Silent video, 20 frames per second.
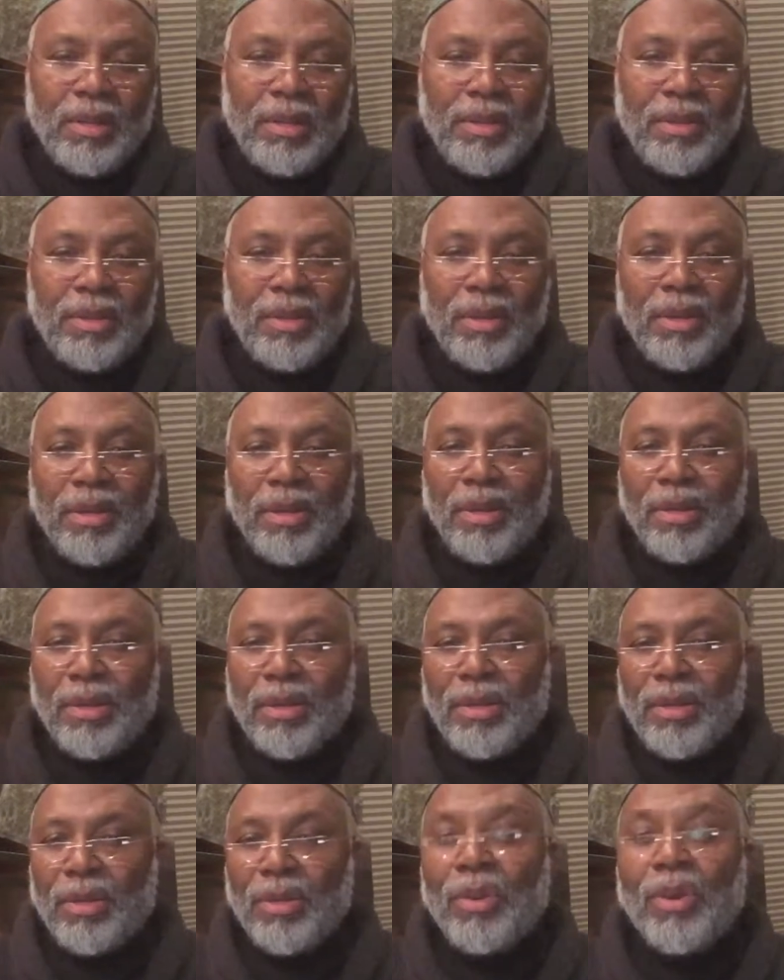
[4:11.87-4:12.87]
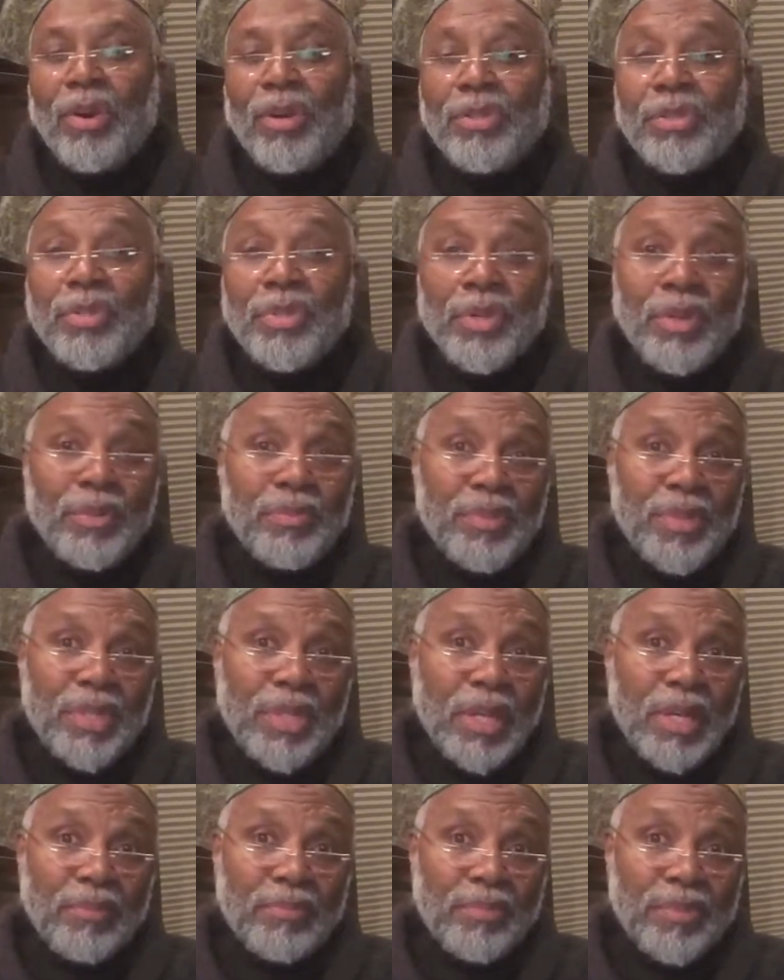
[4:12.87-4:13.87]
The long-term
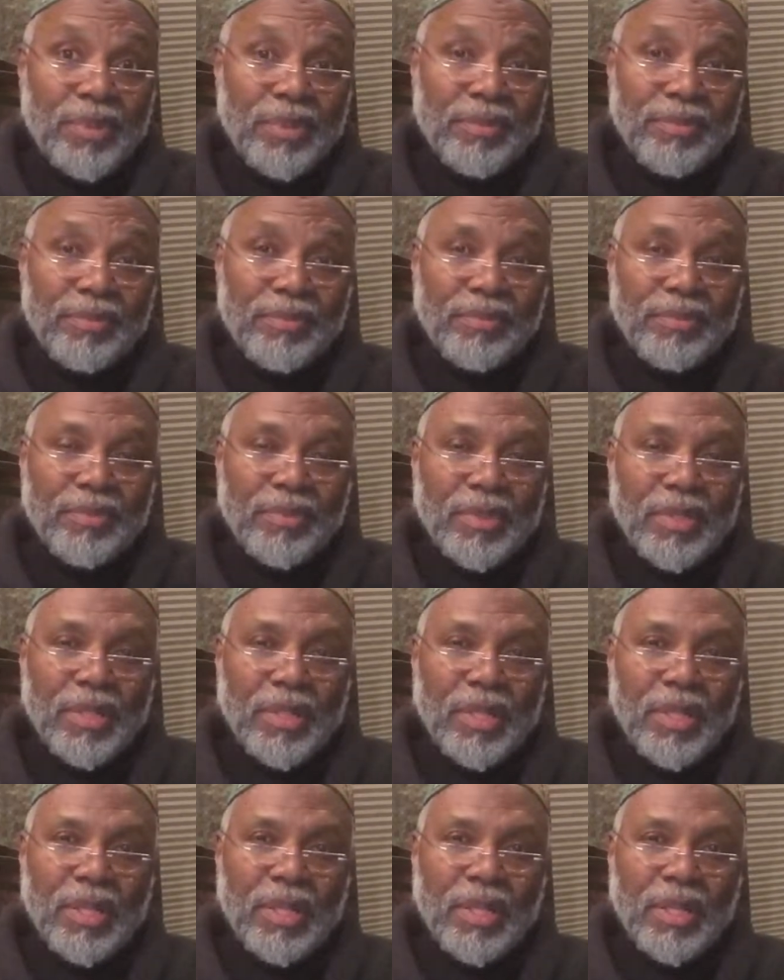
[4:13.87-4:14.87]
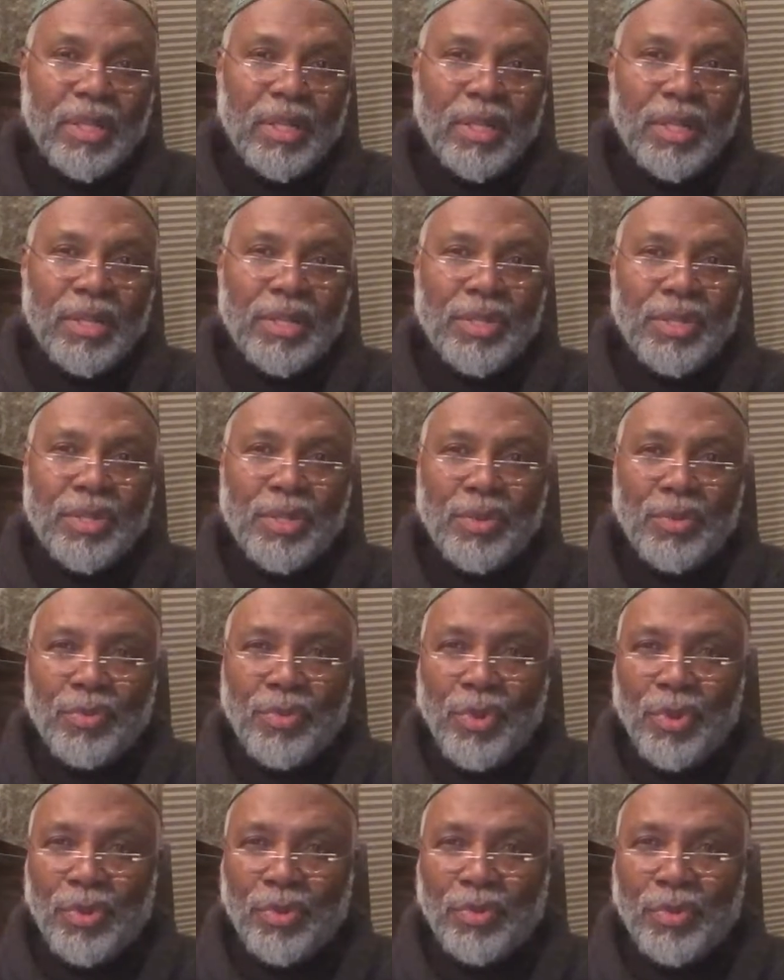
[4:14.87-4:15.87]
step is to
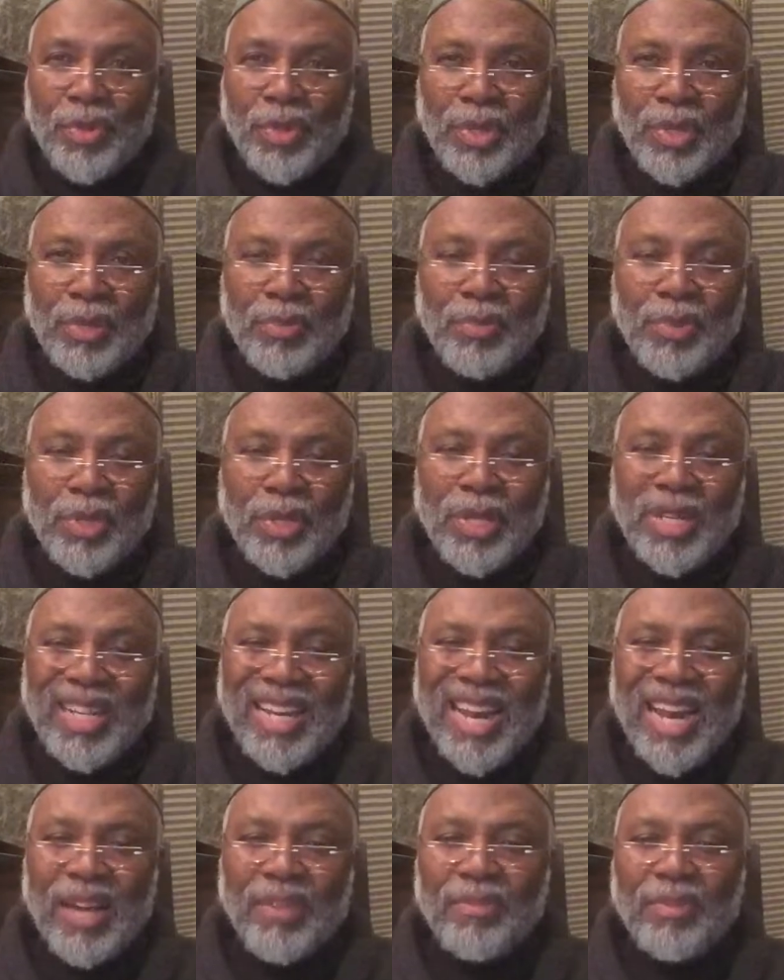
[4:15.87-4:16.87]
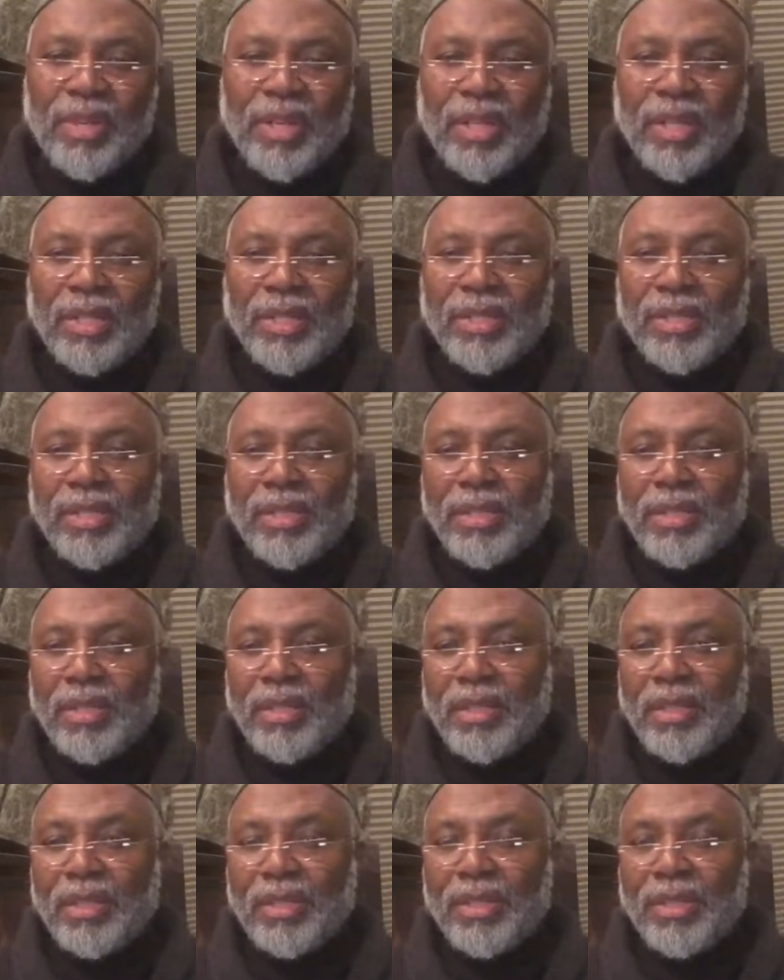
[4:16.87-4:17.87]
work with community advocates
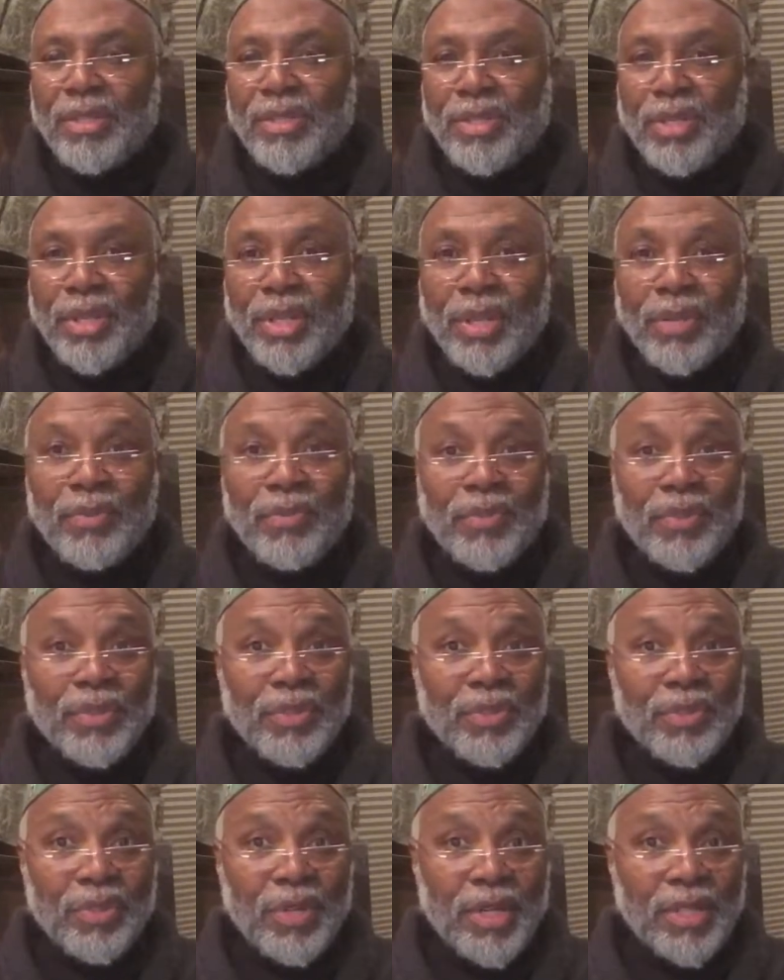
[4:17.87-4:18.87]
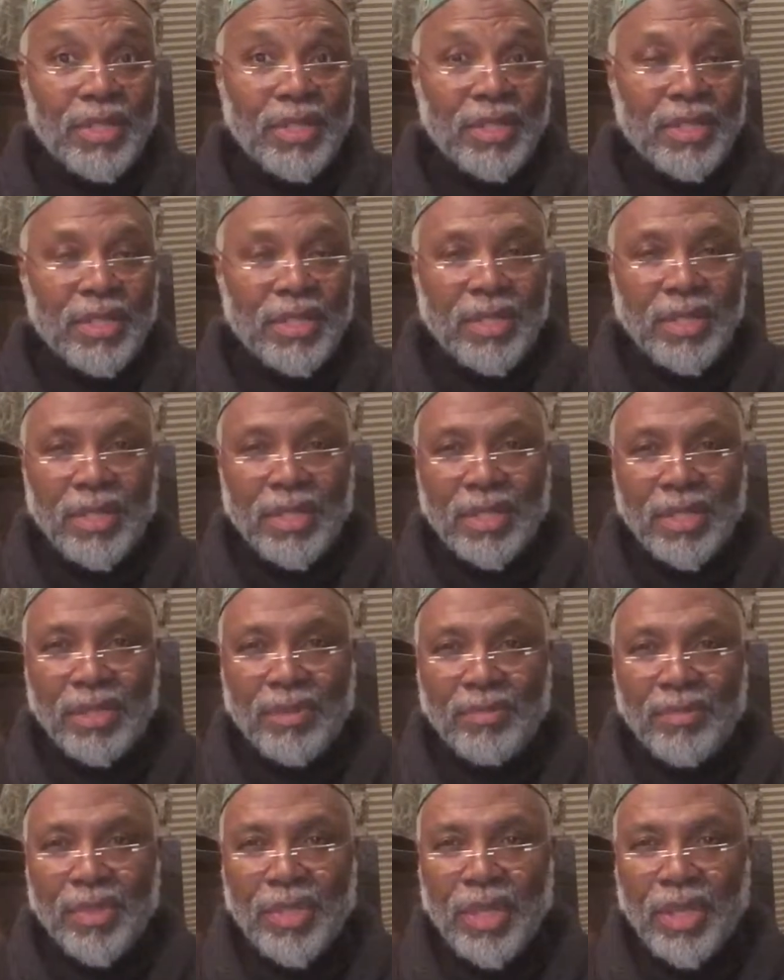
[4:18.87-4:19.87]
to get filtration
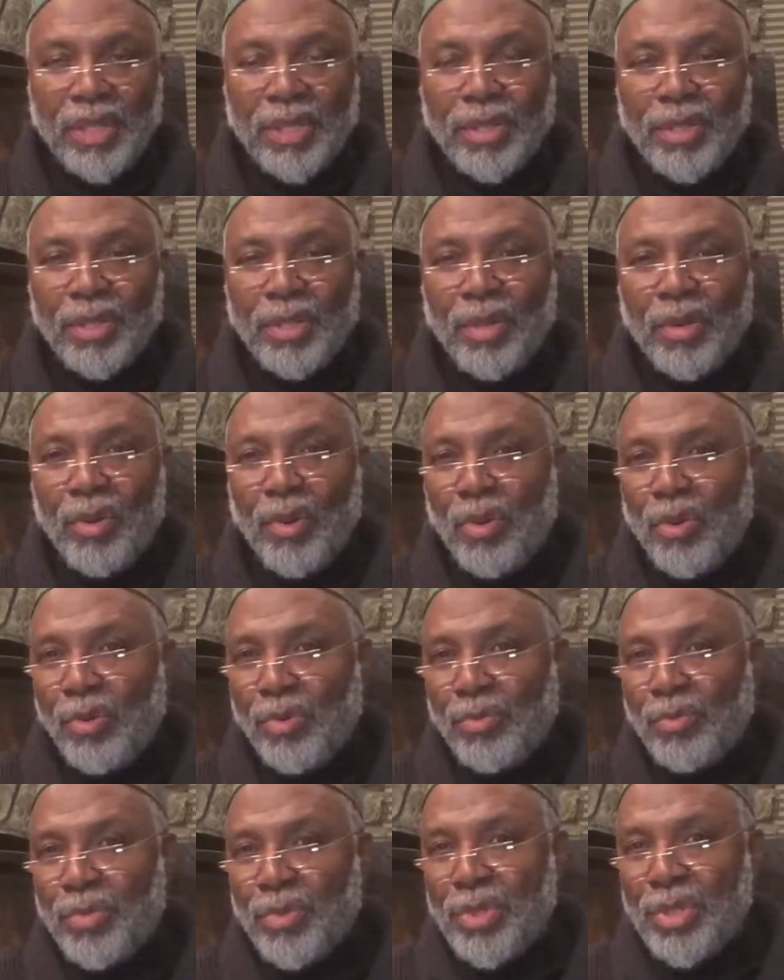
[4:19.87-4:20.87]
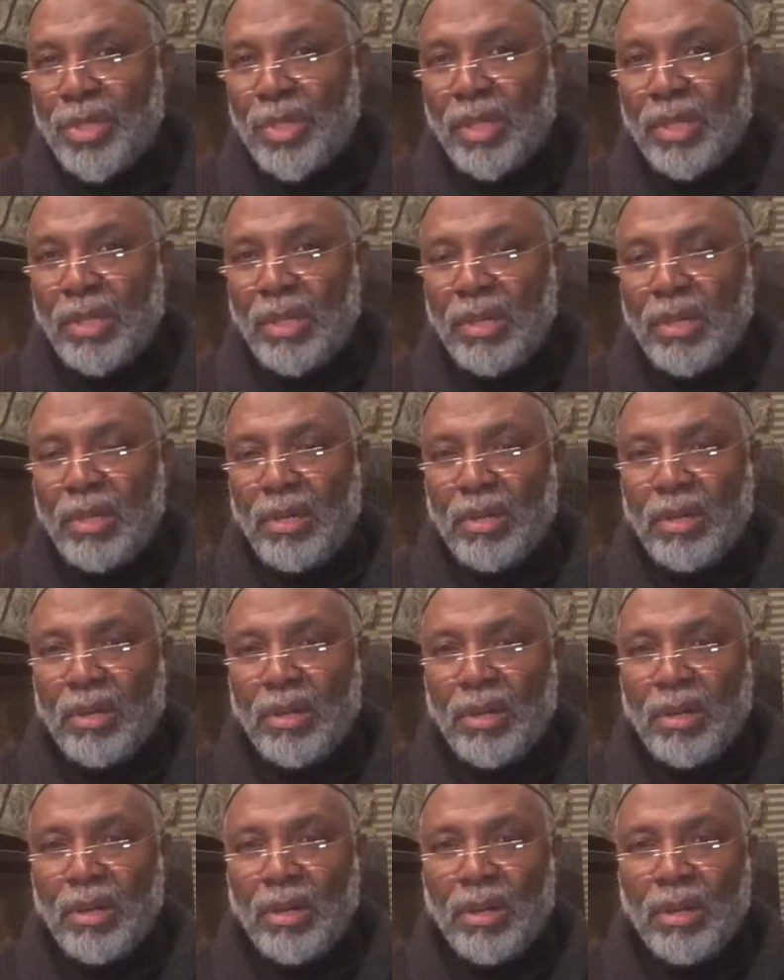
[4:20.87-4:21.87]
systems into the homes
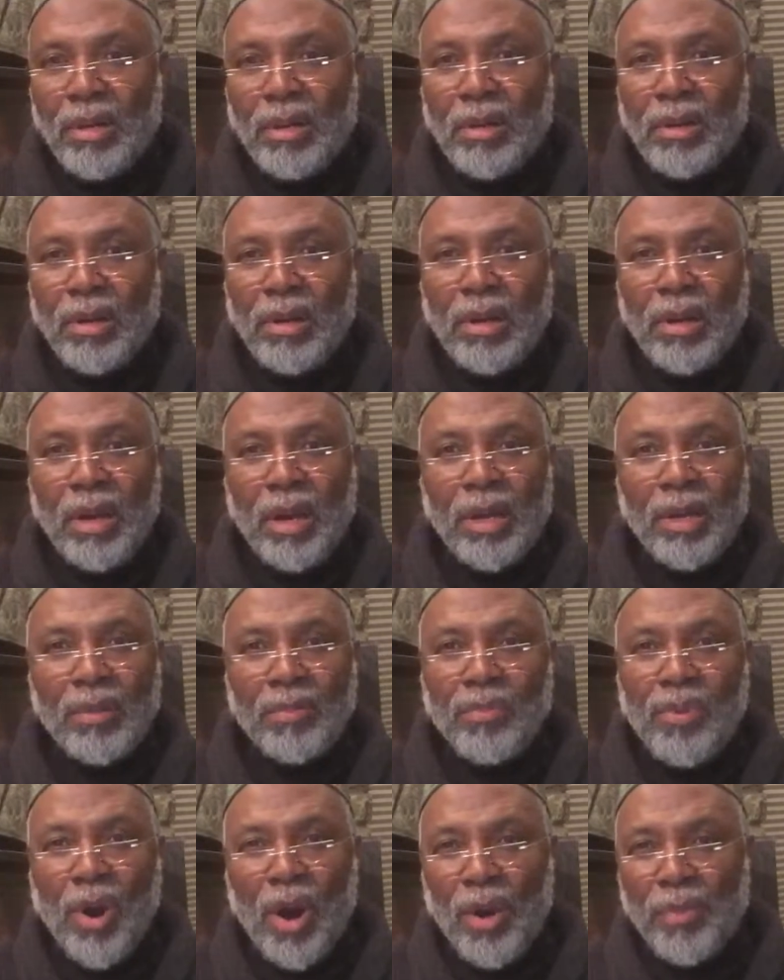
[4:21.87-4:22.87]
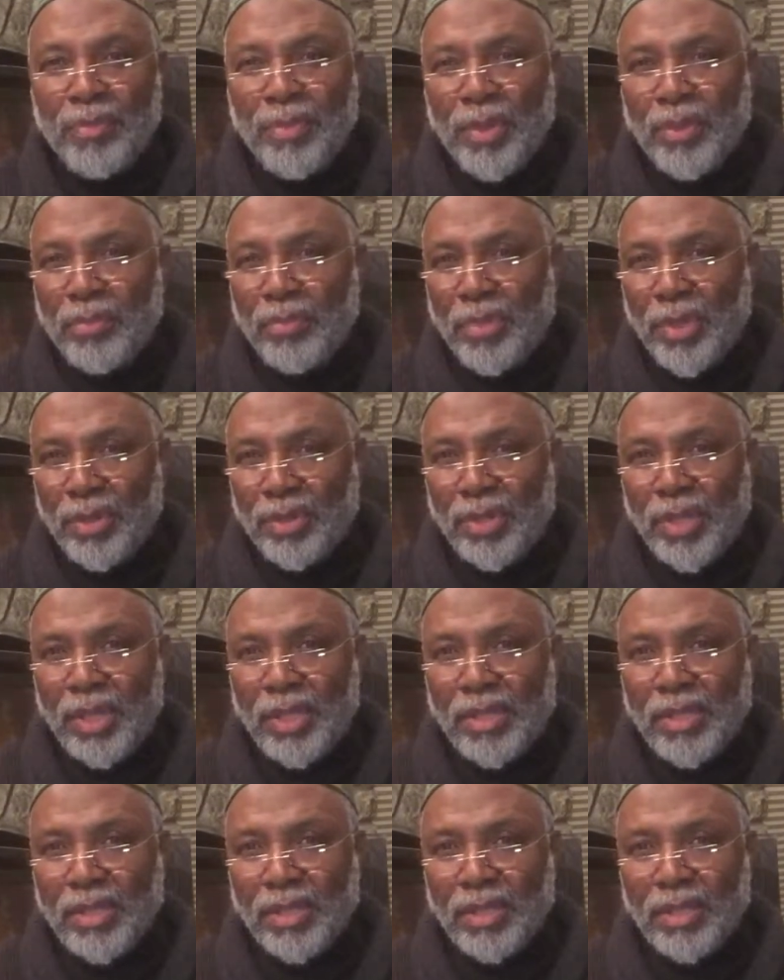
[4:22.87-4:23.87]
and apartment
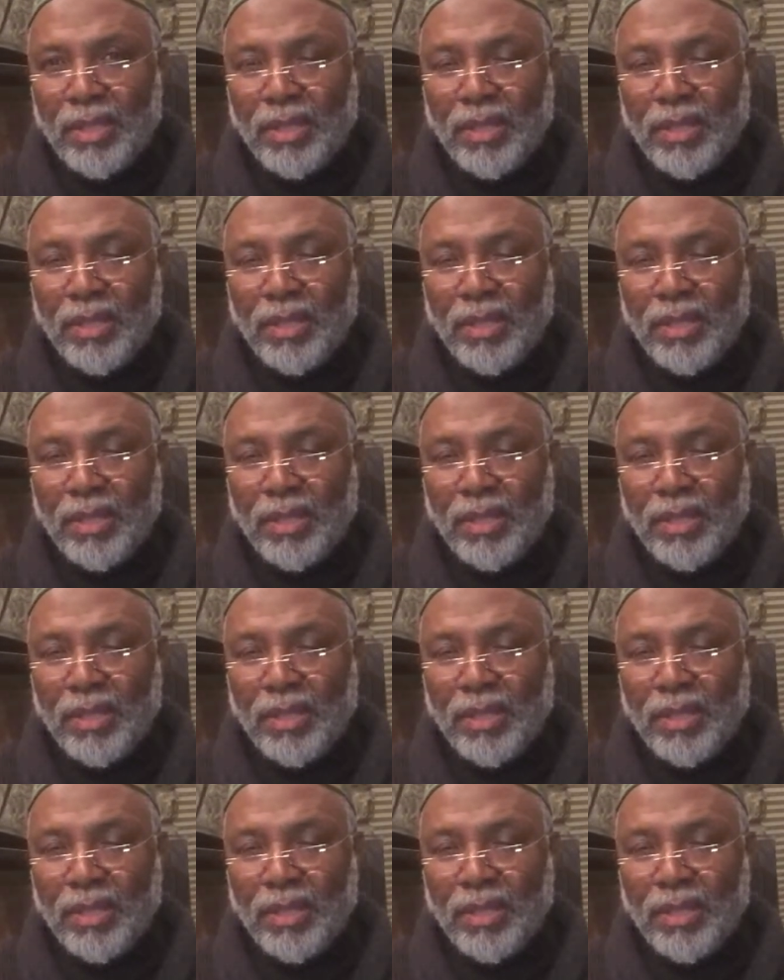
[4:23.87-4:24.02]
buildings